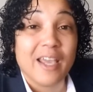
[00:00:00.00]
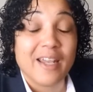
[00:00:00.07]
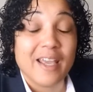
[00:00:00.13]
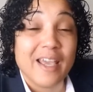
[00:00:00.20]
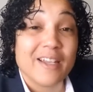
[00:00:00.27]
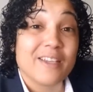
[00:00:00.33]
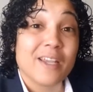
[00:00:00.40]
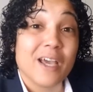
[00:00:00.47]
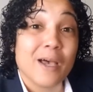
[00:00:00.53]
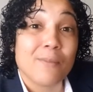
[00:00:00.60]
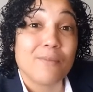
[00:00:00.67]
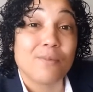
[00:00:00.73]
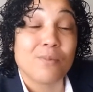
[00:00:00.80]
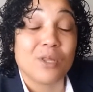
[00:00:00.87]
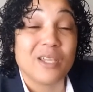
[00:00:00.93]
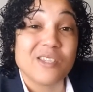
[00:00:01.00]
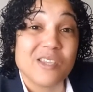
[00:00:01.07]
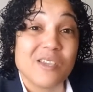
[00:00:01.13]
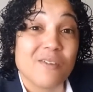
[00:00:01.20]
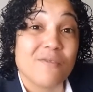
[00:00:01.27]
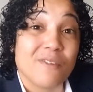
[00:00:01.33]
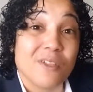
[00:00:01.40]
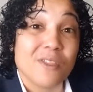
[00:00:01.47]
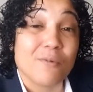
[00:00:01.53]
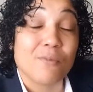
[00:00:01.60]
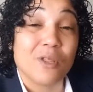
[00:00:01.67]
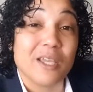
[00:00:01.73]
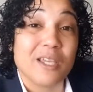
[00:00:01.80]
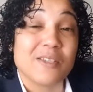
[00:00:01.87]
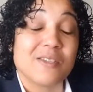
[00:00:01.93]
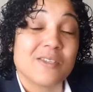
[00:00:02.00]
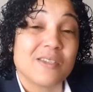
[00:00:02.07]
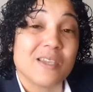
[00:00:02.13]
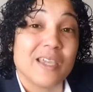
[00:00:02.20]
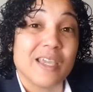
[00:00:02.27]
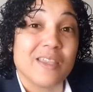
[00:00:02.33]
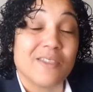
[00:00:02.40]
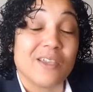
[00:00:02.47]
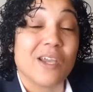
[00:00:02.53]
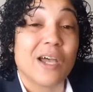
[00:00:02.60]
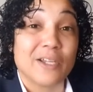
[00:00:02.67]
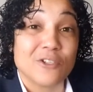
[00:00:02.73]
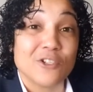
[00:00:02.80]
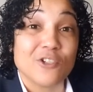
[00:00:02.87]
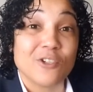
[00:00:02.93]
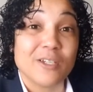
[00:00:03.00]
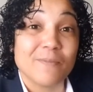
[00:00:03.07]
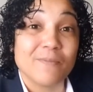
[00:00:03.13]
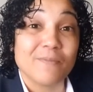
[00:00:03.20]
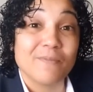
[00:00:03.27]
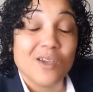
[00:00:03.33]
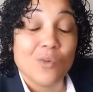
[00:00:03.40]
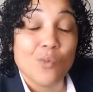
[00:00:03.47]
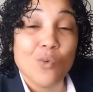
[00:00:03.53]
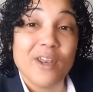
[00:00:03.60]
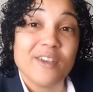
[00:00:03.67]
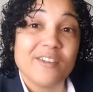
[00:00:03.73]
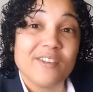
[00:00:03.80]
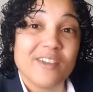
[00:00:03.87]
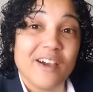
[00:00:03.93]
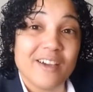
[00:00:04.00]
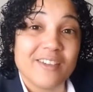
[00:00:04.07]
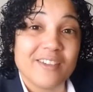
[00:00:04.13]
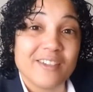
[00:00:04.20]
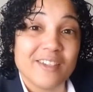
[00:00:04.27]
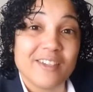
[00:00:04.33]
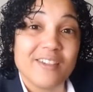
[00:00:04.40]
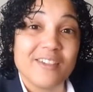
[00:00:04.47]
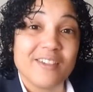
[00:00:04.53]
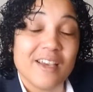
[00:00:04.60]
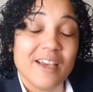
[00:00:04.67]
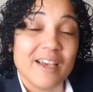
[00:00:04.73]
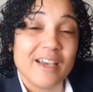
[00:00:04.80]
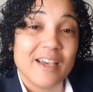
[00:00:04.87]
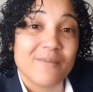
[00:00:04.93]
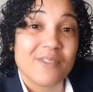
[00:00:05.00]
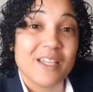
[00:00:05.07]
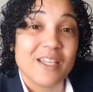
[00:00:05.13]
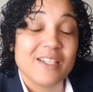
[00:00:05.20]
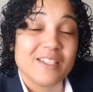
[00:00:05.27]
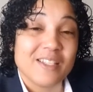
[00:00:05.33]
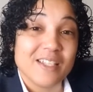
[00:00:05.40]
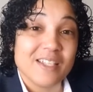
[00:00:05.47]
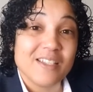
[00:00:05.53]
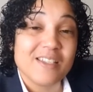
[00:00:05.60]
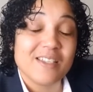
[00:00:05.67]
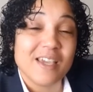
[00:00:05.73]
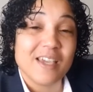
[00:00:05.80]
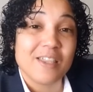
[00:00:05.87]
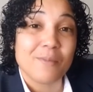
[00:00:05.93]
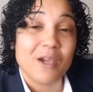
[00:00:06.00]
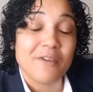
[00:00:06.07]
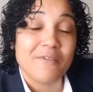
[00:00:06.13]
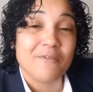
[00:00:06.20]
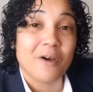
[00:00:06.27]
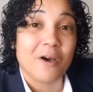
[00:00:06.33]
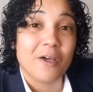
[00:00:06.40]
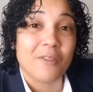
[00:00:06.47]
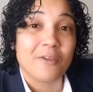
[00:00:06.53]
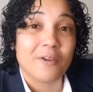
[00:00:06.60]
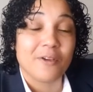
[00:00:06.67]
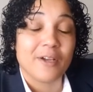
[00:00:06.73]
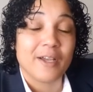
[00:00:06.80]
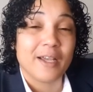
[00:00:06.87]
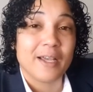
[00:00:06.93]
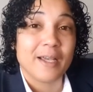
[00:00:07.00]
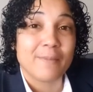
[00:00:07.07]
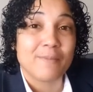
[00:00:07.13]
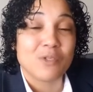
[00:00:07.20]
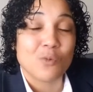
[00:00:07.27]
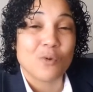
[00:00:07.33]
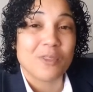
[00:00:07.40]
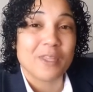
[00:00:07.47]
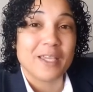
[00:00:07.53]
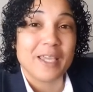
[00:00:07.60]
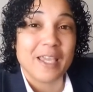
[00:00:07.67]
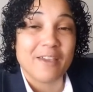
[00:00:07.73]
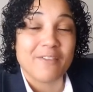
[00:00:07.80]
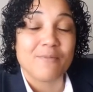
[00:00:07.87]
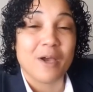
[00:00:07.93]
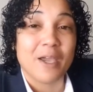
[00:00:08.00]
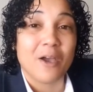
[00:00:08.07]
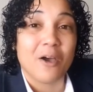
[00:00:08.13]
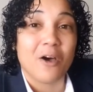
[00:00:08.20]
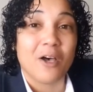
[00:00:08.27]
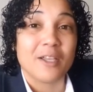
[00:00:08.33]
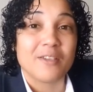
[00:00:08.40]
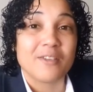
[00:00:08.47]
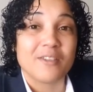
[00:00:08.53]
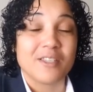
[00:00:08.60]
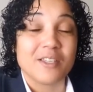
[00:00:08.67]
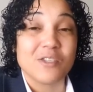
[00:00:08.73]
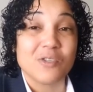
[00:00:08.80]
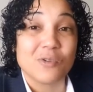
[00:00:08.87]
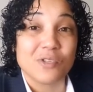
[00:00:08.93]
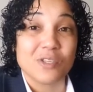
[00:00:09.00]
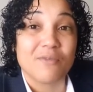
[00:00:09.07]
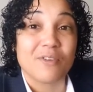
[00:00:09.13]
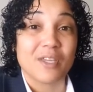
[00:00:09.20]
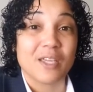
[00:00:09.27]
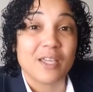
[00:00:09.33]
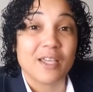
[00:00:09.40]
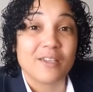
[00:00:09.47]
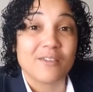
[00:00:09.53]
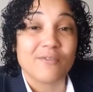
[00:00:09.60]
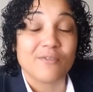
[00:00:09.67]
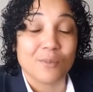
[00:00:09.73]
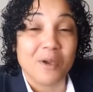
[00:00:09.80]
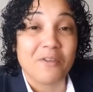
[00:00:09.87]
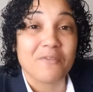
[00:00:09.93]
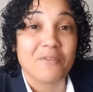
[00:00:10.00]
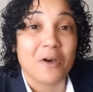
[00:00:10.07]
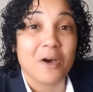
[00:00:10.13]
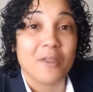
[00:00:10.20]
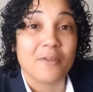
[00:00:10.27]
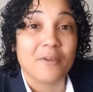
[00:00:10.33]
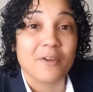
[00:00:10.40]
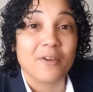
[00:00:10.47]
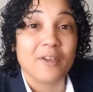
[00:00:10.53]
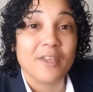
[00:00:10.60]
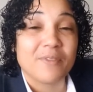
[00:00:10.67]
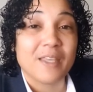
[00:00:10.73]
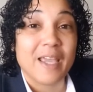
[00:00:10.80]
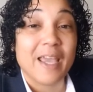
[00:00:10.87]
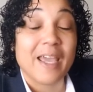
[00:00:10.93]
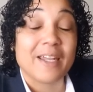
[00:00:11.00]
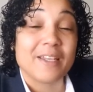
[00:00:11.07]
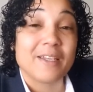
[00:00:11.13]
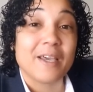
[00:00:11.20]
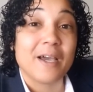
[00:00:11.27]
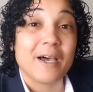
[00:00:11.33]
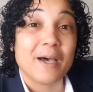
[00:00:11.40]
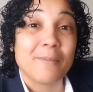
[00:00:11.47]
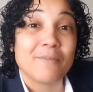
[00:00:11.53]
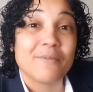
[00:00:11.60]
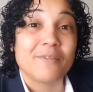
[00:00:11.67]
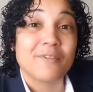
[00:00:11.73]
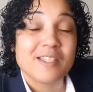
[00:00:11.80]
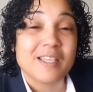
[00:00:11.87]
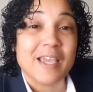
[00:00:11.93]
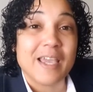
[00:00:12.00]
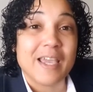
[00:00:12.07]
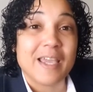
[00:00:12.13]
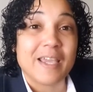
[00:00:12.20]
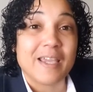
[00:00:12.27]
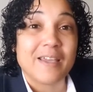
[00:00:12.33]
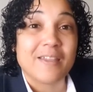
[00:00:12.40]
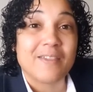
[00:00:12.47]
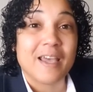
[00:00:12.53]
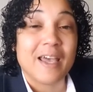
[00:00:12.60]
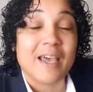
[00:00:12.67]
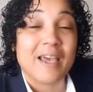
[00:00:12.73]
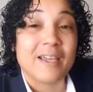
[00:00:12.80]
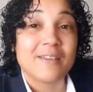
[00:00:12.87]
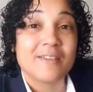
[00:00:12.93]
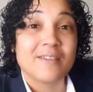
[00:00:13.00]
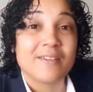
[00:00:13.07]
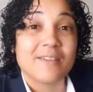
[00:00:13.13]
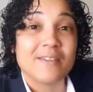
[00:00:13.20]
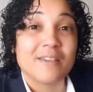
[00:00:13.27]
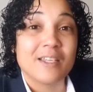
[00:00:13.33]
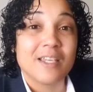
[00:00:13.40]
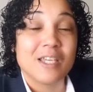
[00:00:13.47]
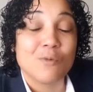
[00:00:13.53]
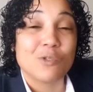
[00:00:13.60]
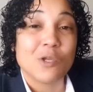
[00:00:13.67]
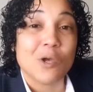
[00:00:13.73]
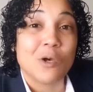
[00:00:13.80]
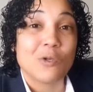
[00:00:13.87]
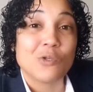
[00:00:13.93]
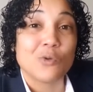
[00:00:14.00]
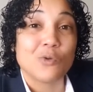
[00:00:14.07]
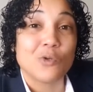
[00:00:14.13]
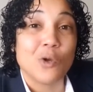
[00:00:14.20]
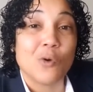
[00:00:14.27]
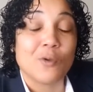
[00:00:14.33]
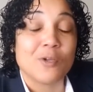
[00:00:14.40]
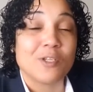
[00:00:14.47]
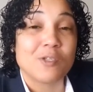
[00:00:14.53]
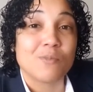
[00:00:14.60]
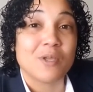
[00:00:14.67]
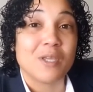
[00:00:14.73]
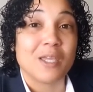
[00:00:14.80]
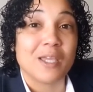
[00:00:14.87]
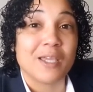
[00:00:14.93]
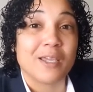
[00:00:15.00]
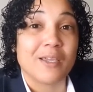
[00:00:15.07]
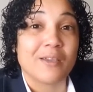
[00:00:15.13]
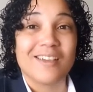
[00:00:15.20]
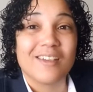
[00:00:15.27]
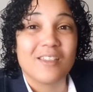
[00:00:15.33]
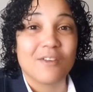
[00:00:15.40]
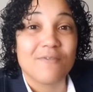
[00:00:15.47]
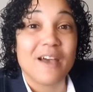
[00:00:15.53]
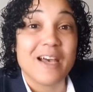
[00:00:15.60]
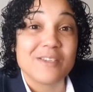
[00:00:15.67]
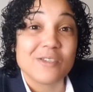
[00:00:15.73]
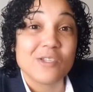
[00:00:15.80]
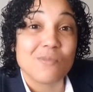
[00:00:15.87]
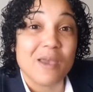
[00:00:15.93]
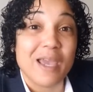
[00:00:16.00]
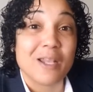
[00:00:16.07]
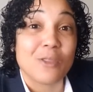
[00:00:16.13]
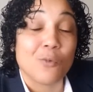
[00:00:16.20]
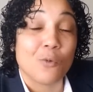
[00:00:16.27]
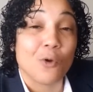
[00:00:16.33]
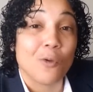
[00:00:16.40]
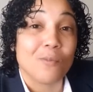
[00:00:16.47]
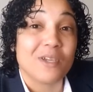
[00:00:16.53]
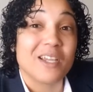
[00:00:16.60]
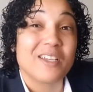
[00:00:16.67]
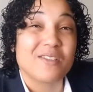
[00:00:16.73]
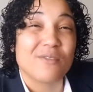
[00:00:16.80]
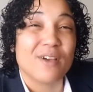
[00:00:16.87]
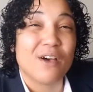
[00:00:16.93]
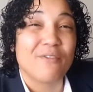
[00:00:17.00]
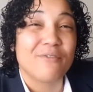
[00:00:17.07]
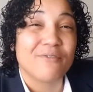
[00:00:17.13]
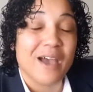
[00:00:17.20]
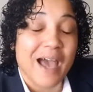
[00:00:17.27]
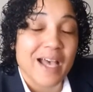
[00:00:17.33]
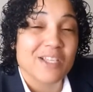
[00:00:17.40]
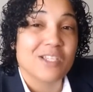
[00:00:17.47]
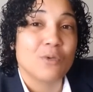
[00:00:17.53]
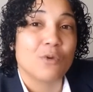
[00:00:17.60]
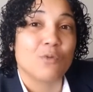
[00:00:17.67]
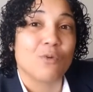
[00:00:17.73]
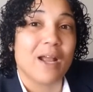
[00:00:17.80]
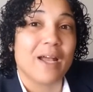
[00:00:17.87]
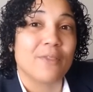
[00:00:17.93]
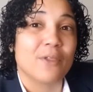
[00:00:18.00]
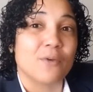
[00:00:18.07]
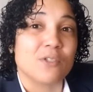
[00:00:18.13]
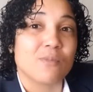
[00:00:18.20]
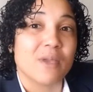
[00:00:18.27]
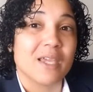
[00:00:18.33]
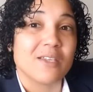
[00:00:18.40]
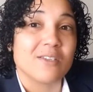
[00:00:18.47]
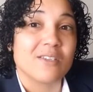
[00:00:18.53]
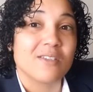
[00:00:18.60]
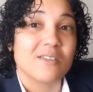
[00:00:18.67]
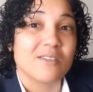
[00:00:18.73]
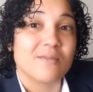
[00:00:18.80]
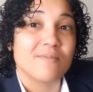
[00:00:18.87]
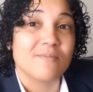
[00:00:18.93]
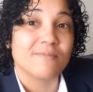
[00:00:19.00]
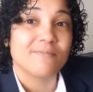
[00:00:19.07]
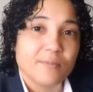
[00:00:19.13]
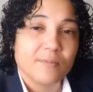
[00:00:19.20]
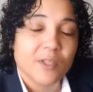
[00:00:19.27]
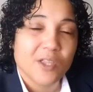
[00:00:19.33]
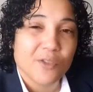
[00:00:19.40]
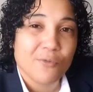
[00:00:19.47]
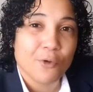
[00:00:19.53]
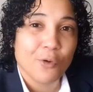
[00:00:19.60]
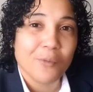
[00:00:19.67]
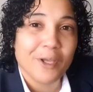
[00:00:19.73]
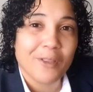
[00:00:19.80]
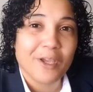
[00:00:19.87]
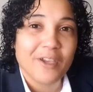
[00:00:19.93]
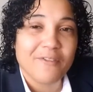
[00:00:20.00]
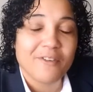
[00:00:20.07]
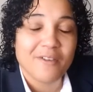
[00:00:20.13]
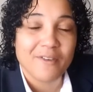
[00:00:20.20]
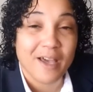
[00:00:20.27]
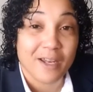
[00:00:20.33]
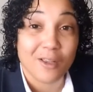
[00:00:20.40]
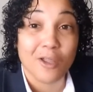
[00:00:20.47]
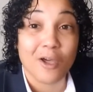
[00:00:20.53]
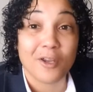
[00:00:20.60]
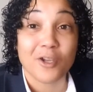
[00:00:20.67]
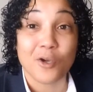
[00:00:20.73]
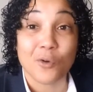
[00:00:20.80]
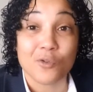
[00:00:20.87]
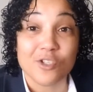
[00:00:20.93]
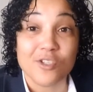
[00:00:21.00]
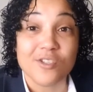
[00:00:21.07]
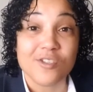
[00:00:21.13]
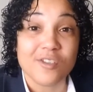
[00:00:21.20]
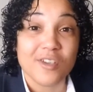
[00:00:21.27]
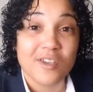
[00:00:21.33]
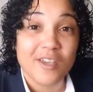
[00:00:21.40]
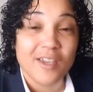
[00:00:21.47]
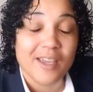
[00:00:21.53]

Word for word: and ended up placing fifth place in the country. When inducted, um, they did say that my father, um, so when they gave my aunt the certificate for my father, they ended up saying that he was also known as being the fastest man in the world because of how fast he would round those bases. Throughout my life, I've had a lot of coaches,